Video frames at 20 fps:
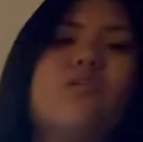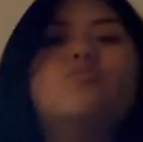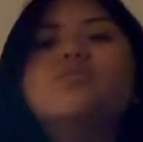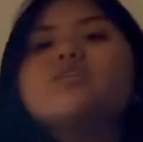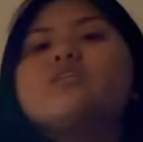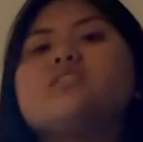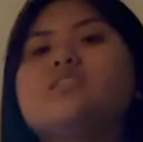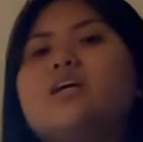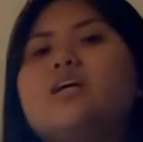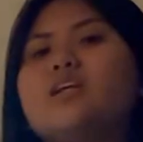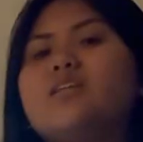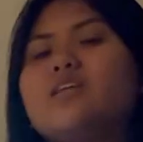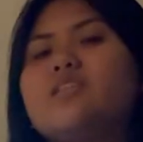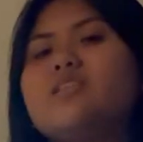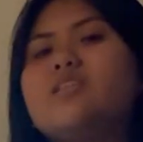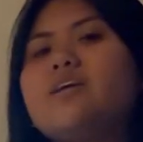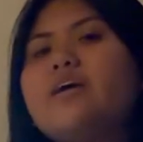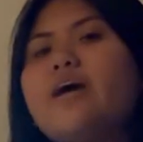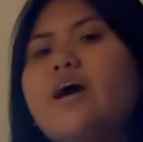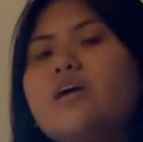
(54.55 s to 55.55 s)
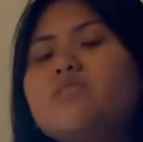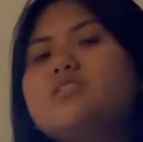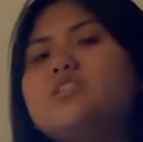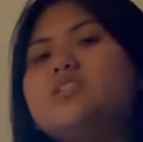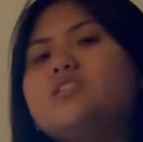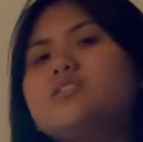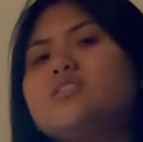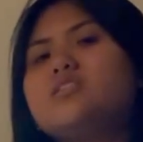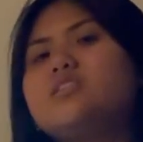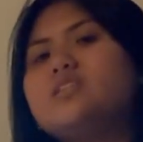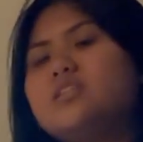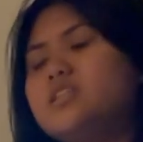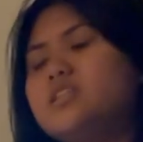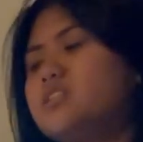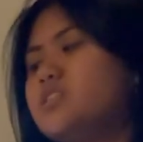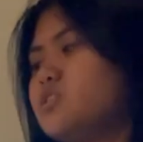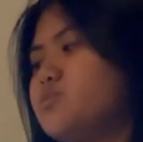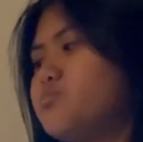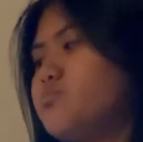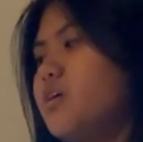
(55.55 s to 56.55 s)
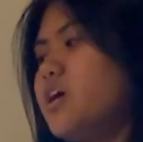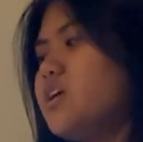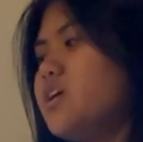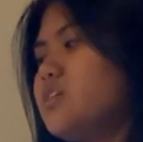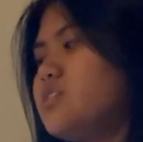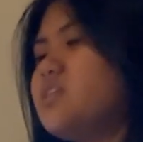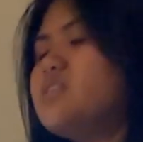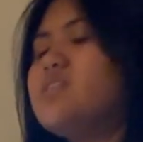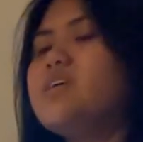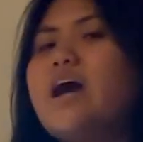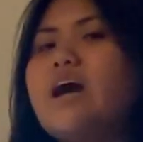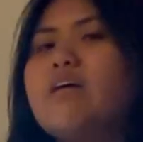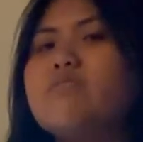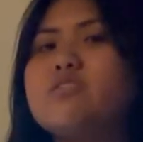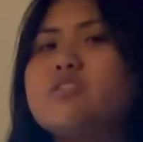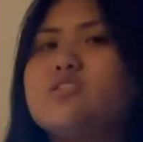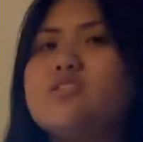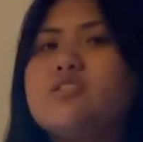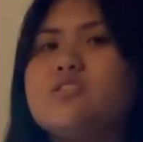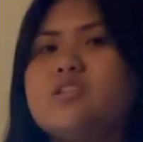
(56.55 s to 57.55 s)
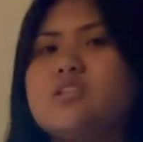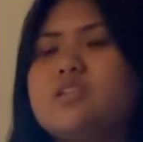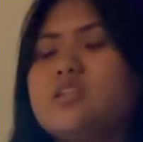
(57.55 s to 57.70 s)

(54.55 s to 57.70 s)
We decided that the average student needs this product, and the average student